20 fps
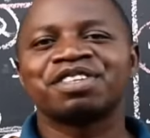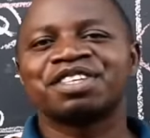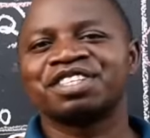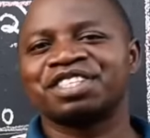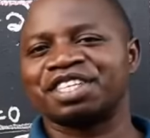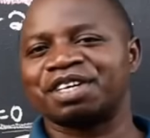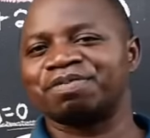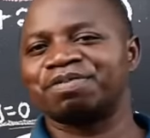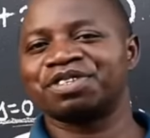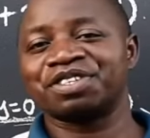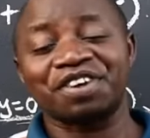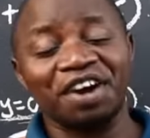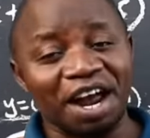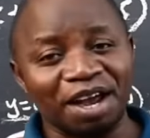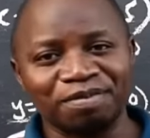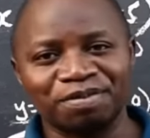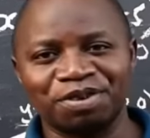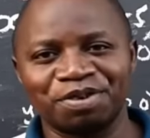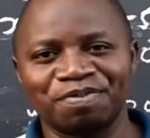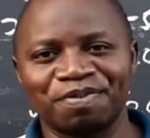
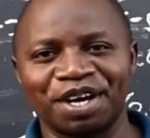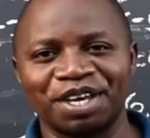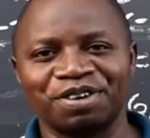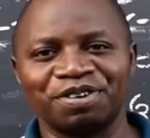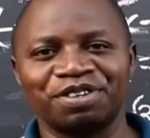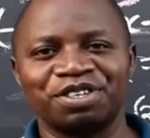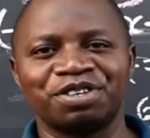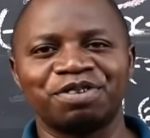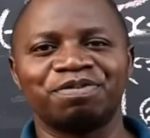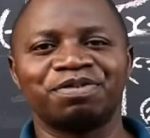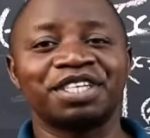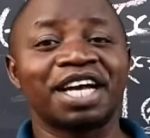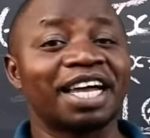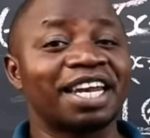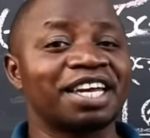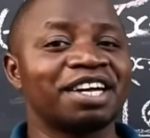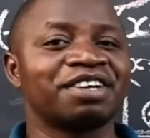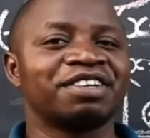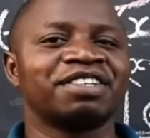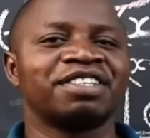Subscribe to my YouTube
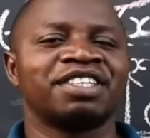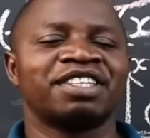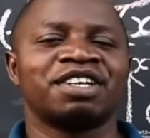channel.